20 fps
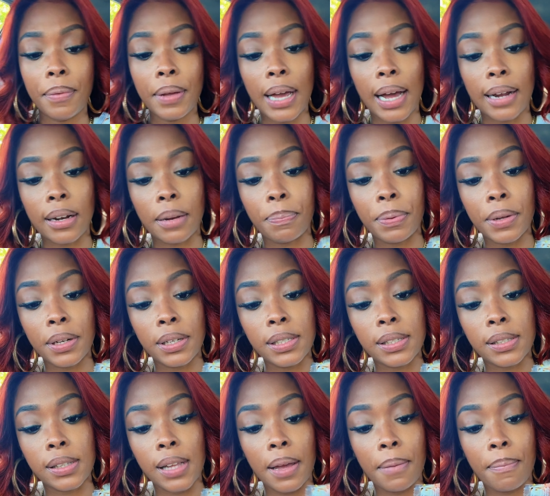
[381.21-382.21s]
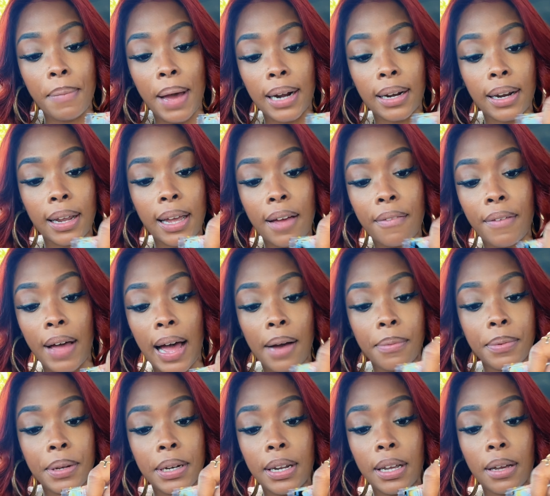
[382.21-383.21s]
We got to put this thing back together how
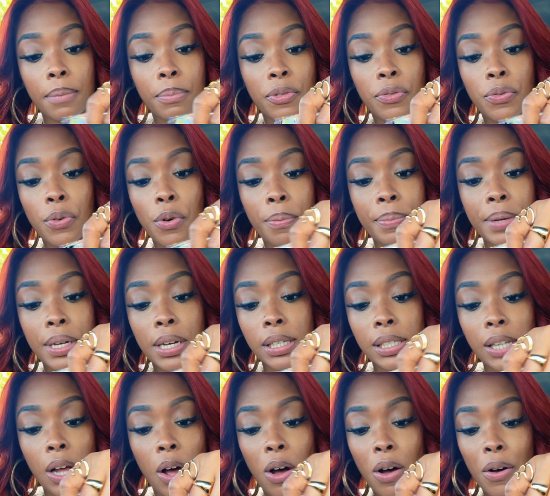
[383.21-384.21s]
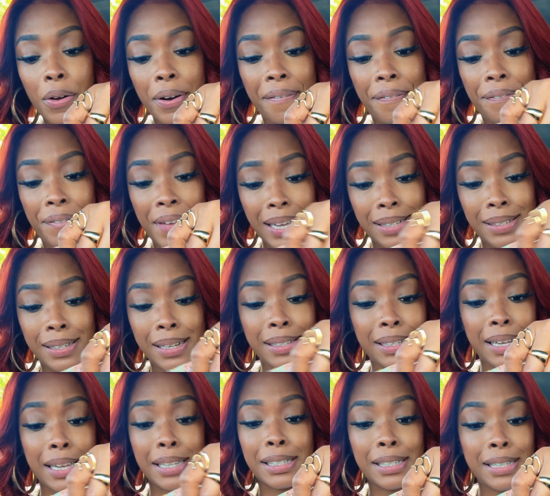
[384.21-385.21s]
we did before because all the fixings
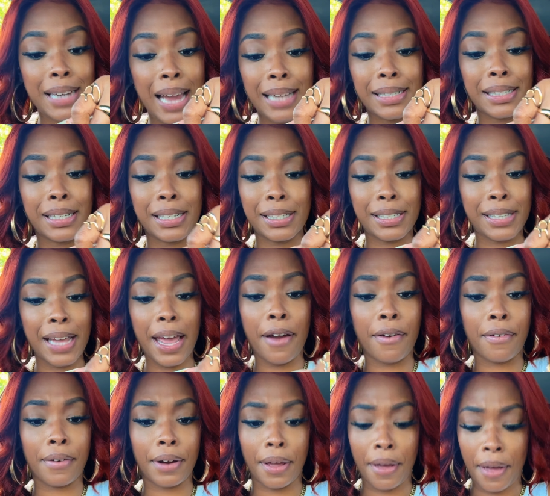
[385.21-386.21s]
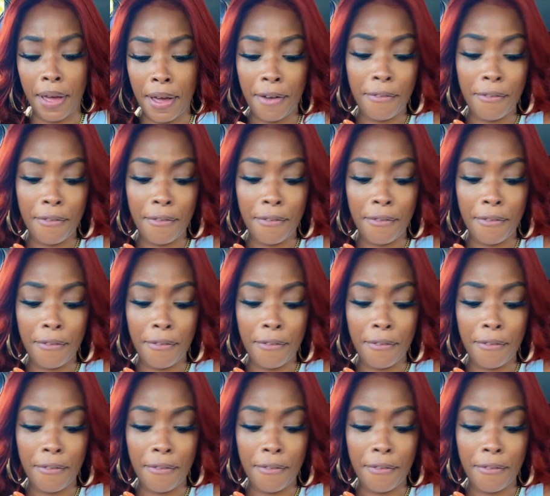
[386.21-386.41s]
is necessary.